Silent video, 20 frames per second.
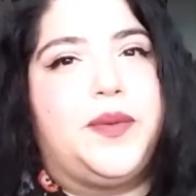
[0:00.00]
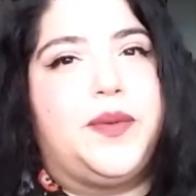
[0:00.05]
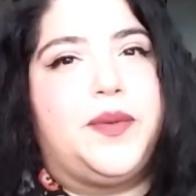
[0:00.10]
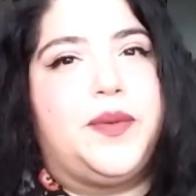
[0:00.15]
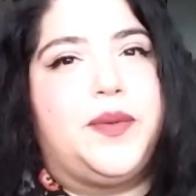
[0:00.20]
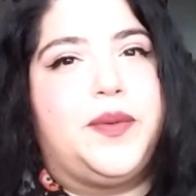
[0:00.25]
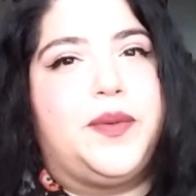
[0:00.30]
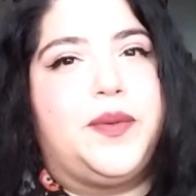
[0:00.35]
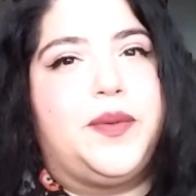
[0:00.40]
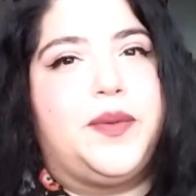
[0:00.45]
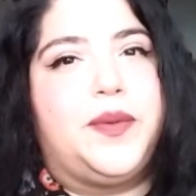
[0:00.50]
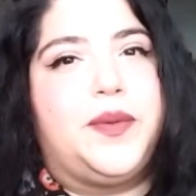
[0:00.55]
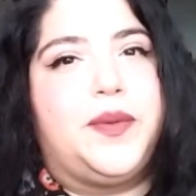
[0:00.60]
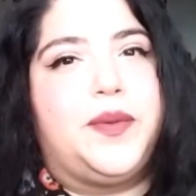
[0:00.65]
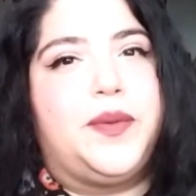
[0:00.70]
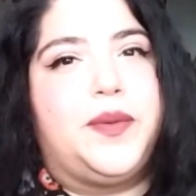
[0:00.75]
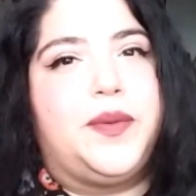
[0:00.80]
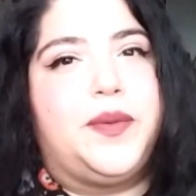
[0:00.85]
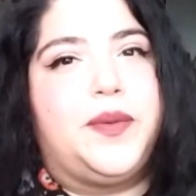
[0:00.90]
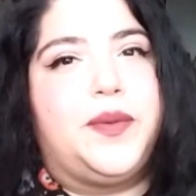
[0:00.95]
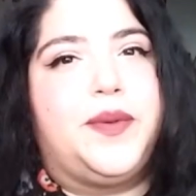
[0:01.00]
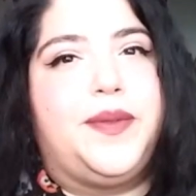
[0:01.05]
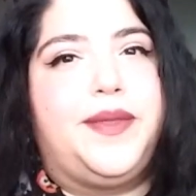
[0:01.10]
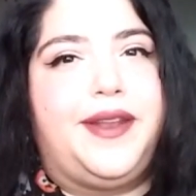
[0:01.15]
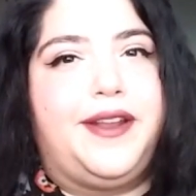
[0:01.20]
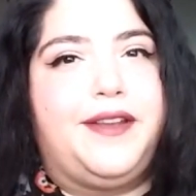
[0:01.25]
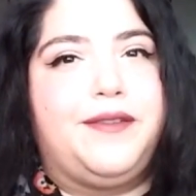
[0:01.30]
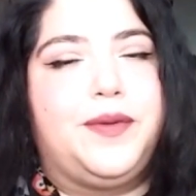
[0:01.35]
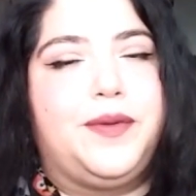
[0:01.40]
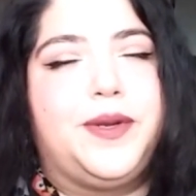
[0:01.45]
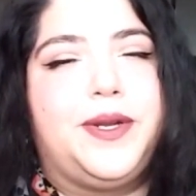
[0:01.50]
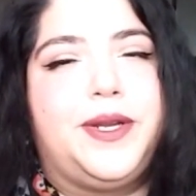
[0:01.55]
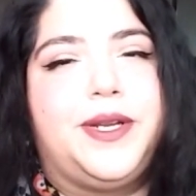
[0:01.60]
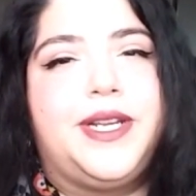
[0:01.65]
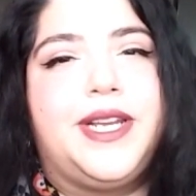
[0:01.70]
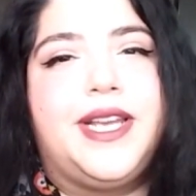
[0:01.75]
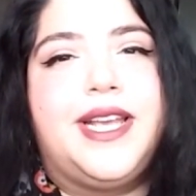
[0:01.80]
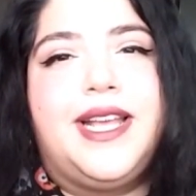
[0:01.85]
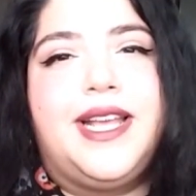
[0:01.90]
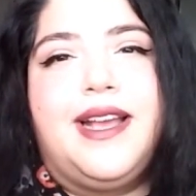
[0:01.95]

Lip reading: here because it's another one that I've ordered.